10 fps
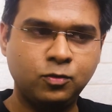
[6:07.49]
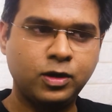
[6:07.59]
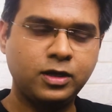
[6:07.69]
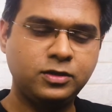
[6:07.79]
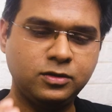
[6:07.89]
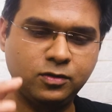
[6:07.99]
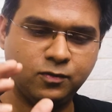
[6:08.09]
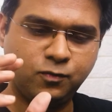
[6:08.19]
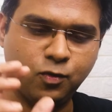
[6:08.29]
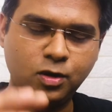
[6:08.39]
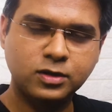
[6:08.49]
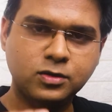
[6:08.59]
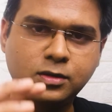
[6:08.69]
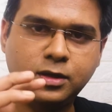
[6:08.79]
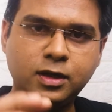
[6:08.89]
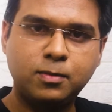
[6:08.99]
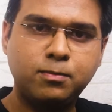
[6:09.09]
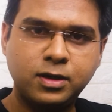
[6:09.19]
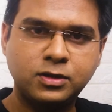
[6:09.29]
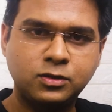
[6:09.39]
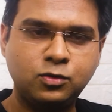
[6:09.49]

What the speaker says: Okay, focus on the numbers.